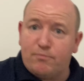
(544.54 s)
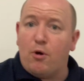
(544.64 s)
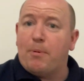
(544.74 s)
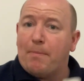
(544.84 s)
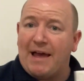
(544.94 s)

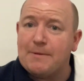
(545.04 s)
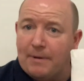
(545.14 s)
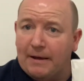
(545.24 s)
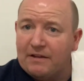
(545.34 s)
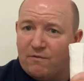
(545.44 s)

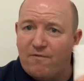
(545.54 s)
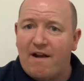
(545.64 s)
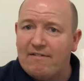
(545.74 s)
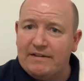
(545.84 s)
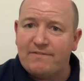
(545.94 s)
paper,
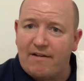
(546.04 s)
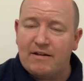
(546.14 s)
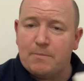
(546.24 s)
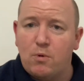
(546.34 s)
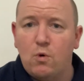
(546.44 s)
very
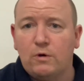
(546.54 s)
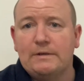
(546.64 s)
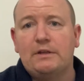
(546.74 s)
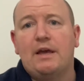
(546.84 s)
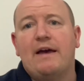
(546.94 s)

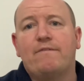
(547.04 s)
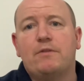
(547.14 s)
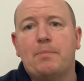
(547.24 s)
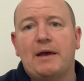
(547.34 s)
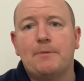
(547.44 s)
important you have the
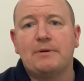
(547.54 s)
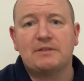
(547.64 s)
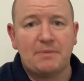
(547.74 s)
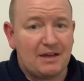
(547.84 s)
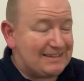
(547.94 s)
paper.
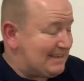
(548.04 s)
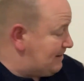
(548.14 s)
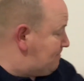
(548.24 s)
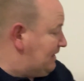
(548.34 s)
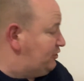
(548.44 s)
Something I
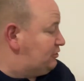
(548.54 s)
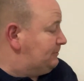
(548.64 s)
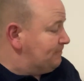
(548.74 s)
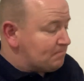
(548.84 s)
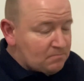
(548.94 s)
didn't mention,
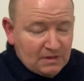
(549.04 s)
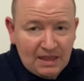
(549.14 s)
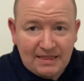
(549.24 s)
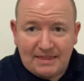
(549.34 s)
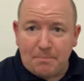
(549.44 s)

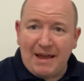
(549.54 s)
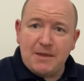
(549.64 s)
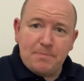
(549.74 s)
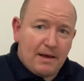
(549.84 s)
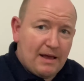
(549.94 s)
the
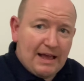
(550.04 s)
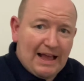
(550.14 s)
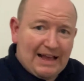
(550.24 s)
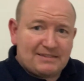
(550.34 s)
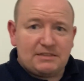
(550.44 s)
paper
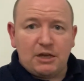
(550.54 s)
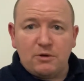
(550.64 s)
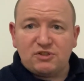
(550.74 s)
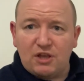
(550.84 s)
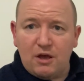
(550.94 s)
has to go a
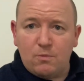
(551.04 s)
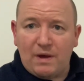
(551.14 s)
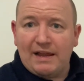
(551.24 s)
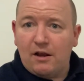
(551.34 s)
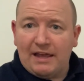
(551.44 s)
certain
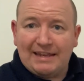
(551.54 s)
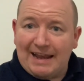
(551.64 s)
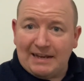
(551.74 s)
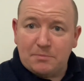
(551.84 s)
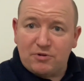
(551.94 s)
way, like in
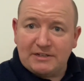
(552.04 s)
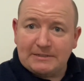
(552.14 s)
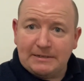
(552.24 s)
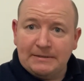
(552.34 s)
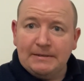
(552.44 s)
any
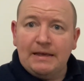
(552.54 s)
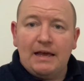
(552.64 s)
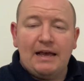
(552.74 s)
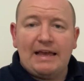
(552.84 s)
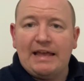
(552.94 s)
printer.
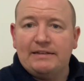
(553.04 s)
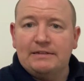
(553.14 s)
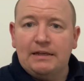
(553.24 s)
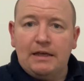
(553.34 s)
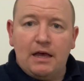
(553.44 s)
Again,
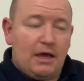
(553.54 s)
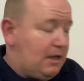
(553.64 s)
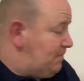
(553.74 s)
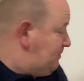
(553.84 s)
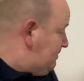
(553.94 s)

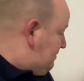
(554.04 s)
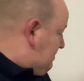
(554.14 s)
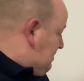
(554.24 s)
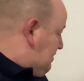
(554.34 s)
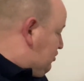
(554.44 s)

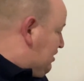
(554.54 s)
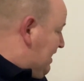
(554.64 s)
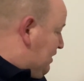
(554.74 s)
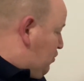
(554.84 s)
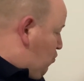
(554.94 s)

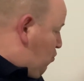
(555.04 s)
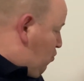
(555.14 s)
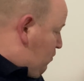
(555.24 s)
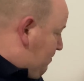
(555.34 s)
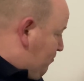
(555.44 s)
check
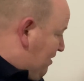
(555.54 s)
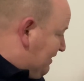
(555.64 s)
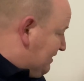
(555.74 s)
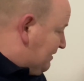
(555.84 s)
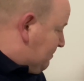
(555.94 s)
your
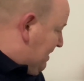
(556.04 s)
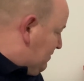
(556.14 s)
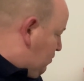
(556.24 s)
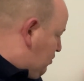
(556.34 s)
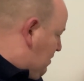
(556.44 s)
printer, depends
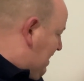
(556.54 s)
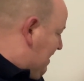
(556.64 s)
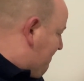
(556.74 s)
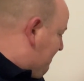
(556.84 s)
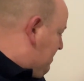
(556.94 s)
what you
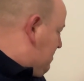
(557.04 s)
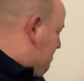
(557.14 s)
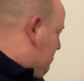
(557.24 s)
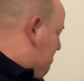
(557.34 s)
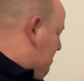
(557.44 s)
have.
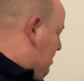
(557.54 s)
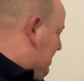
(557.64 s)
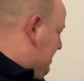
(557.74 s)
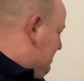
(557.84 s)
But mine,